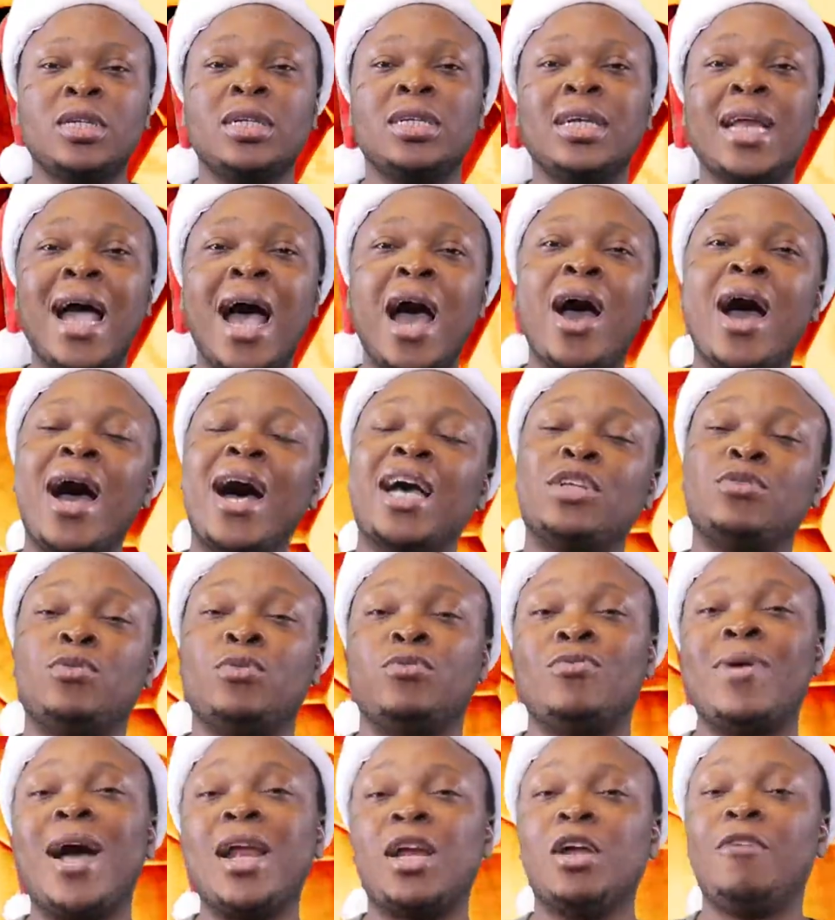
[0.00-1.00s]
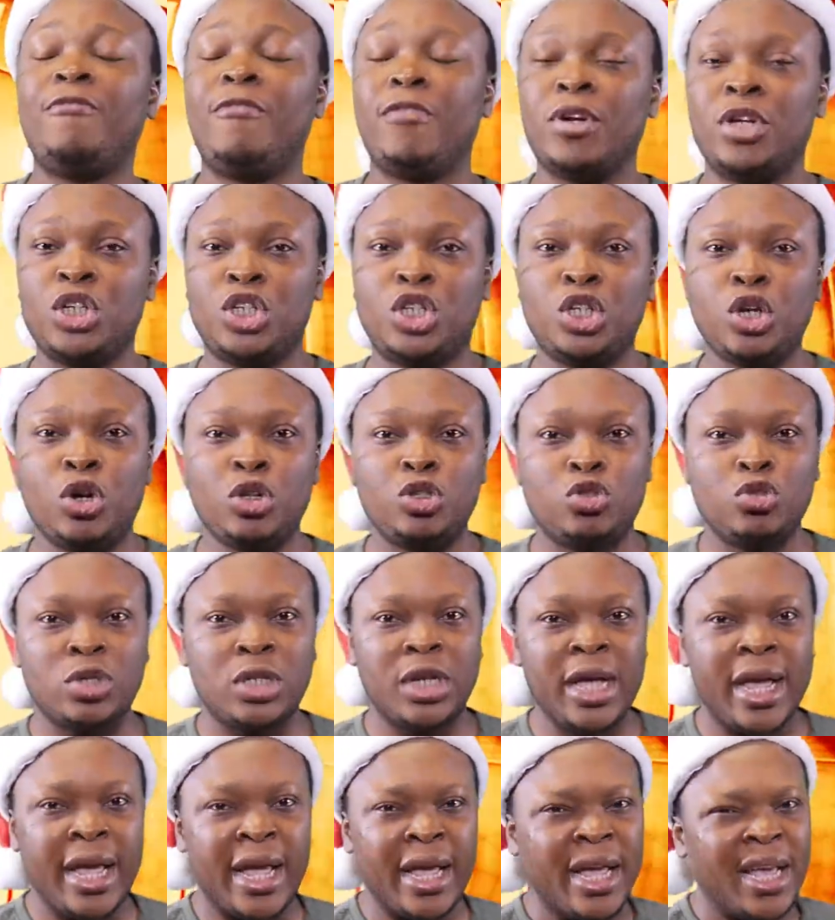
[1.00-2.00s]
Now, as we round off on the show
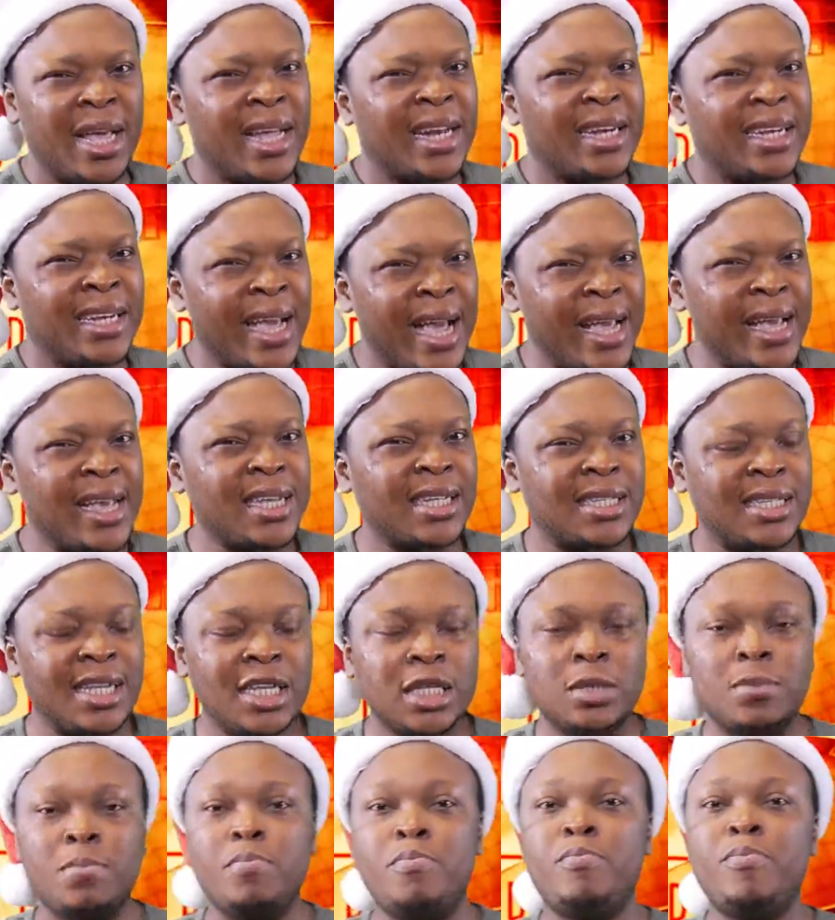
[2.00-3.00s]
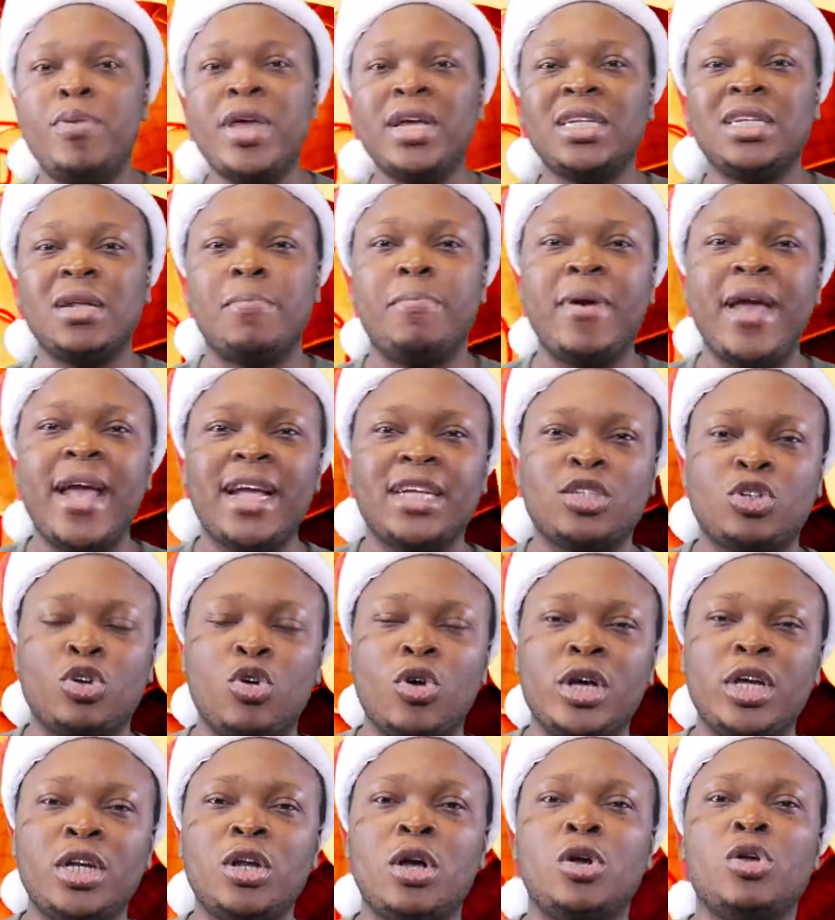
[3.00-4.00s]
today, there is this big debate
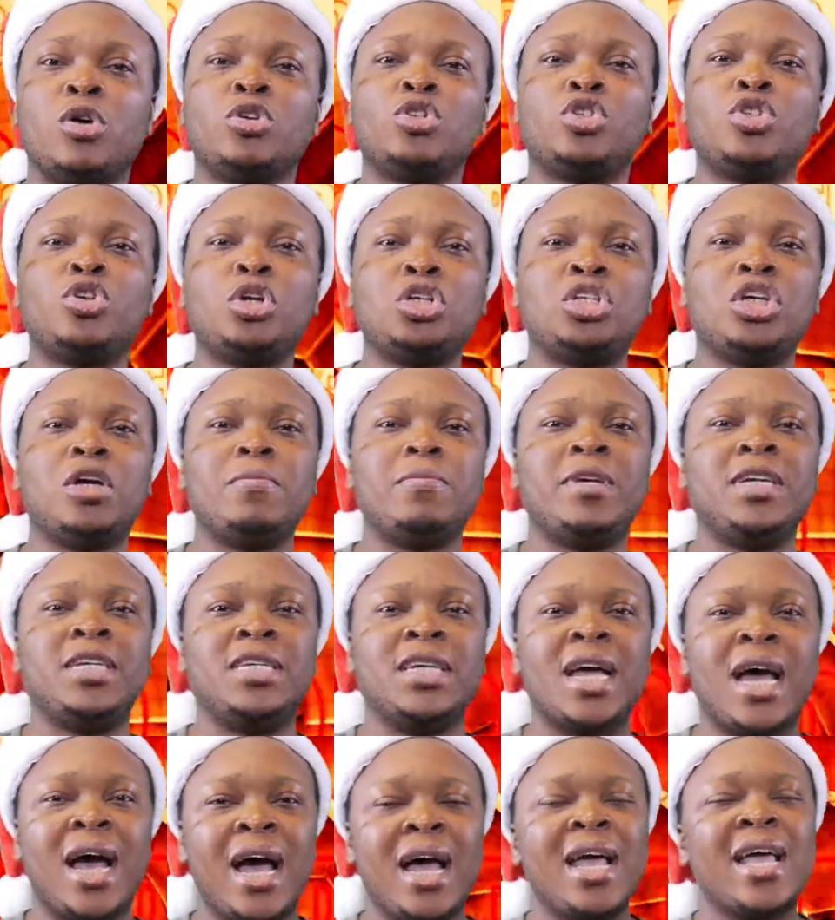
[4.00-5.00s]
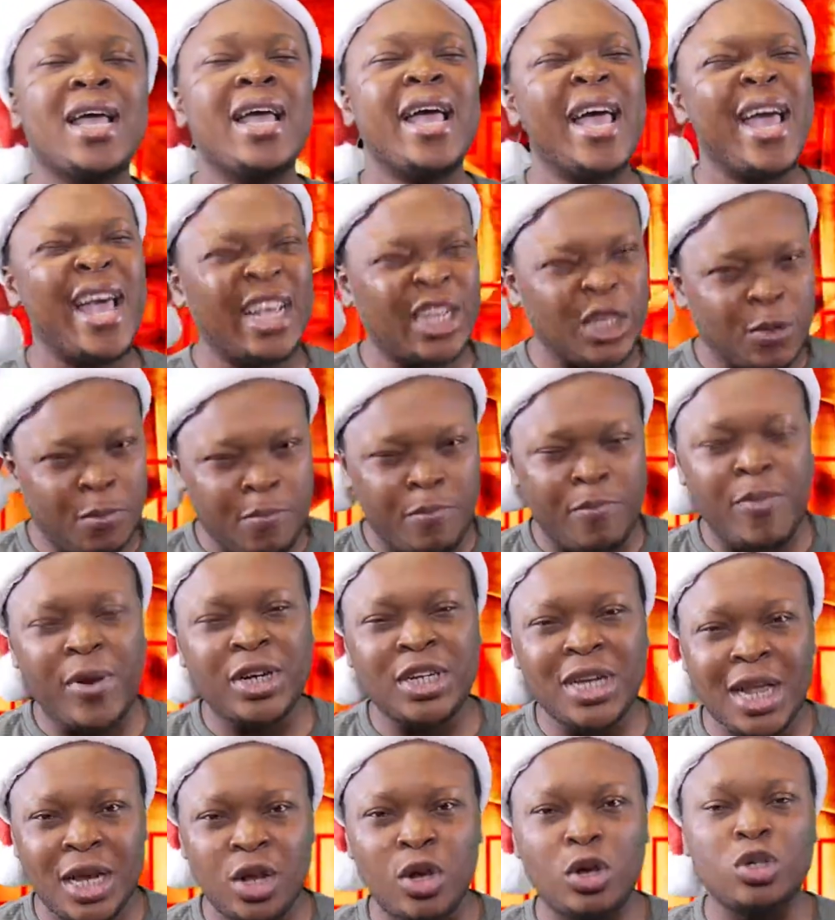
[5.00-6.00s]
going on social media,
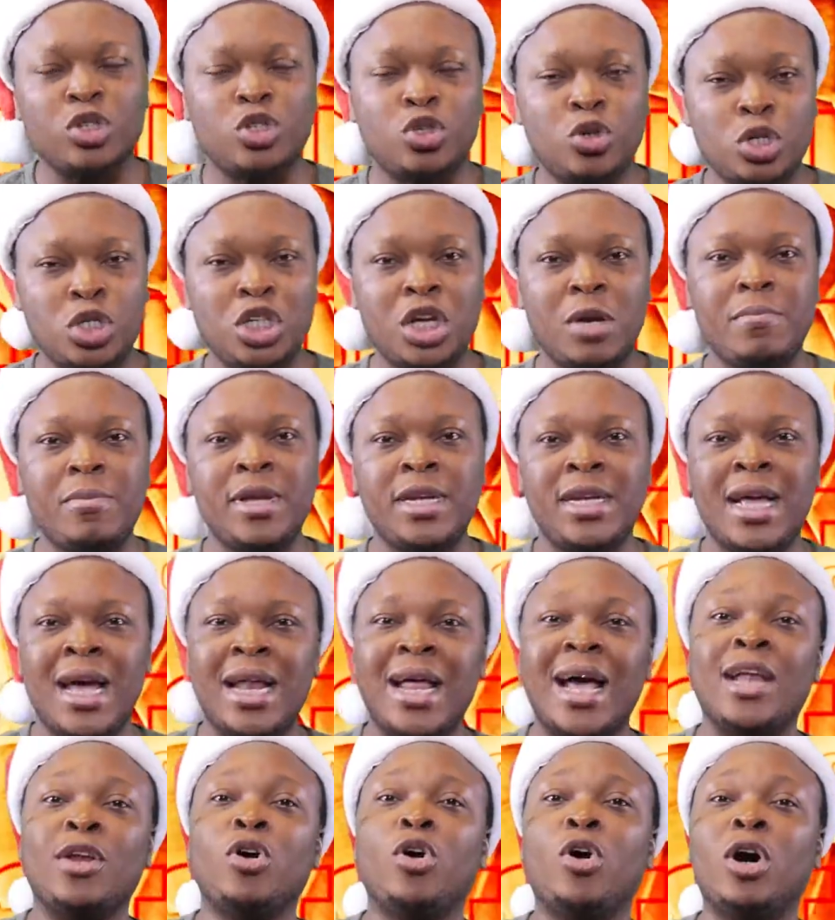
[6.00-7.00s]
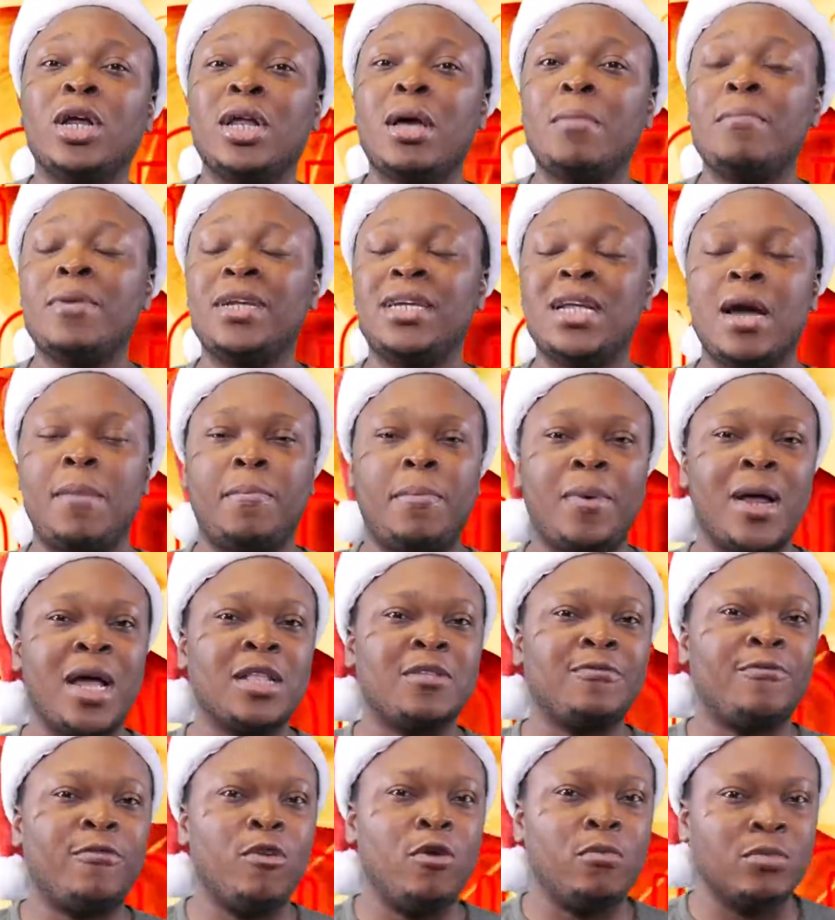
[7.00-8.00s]
especially on social media and other media
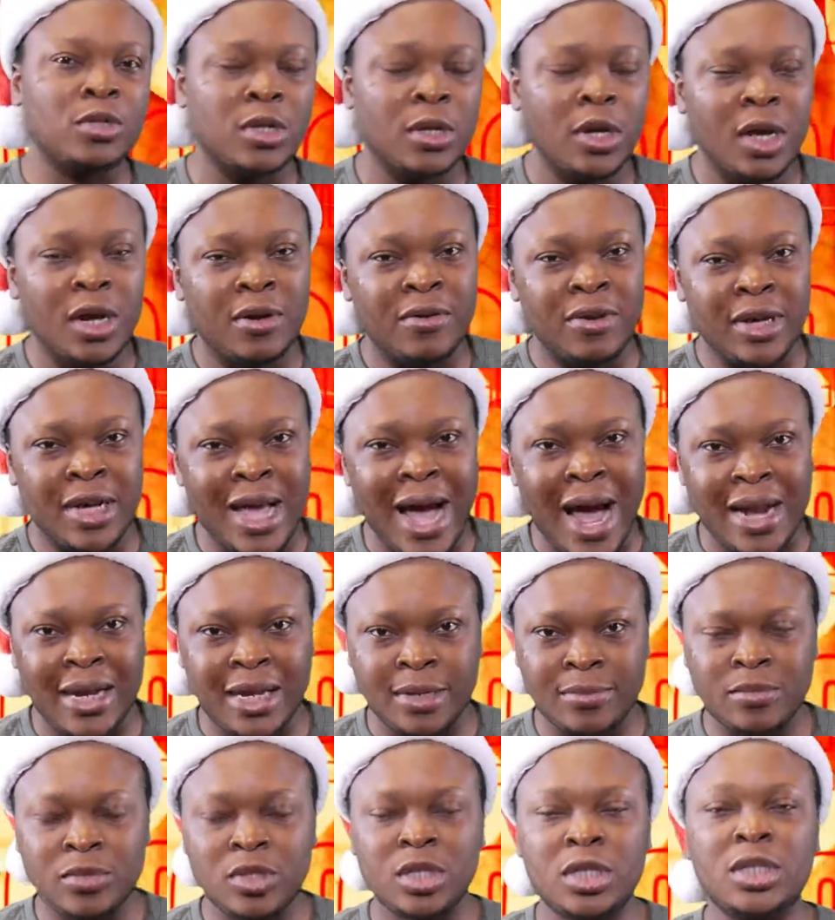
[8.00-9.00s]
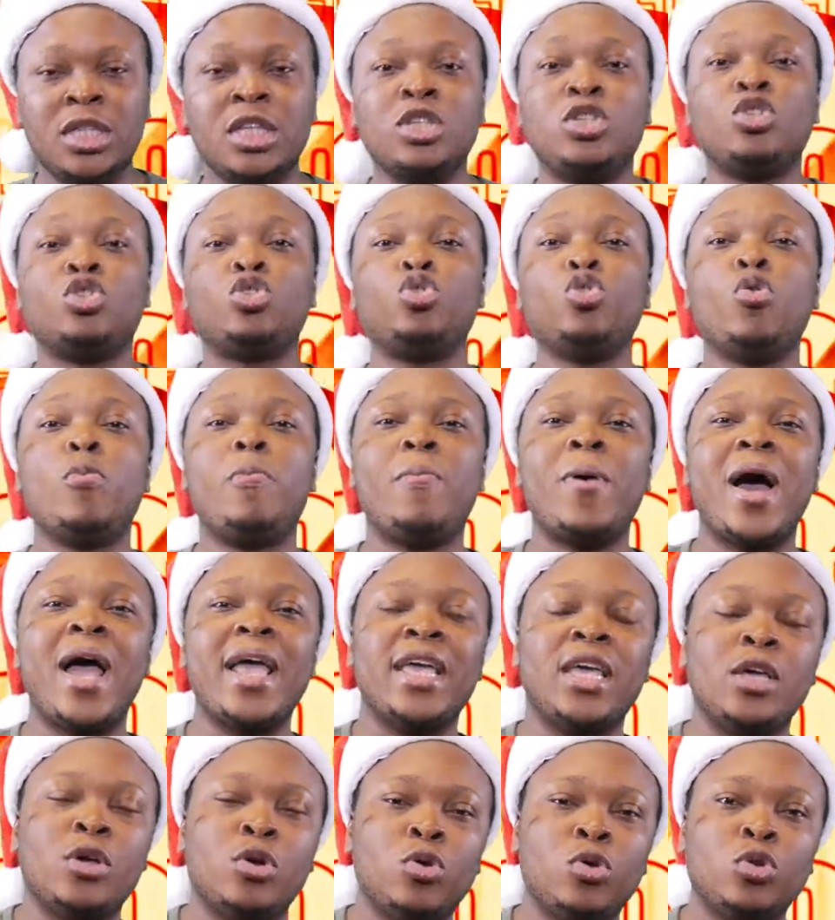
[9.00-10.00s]
platforms regarding the Super
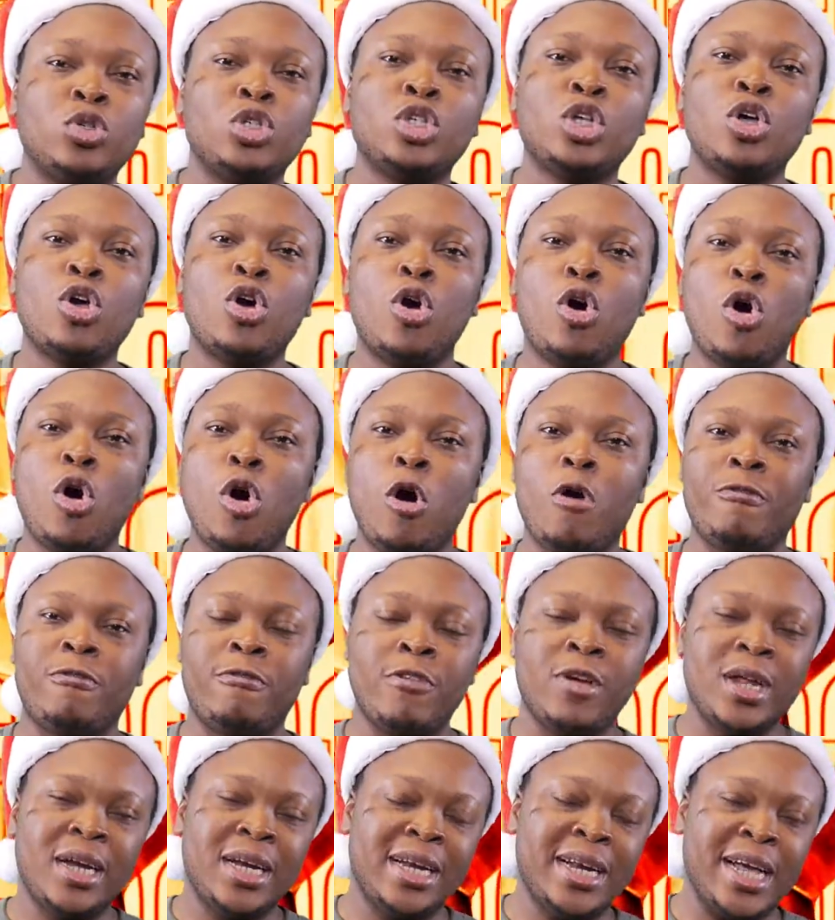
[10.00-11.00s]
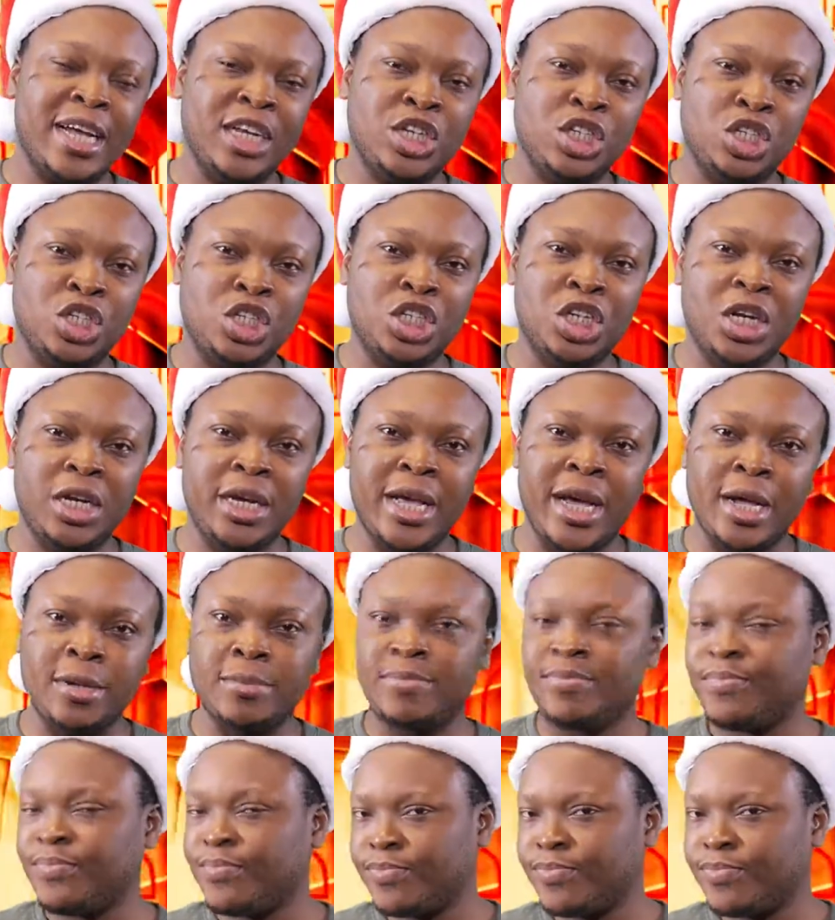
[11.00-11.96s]
Eagles of Nigeria.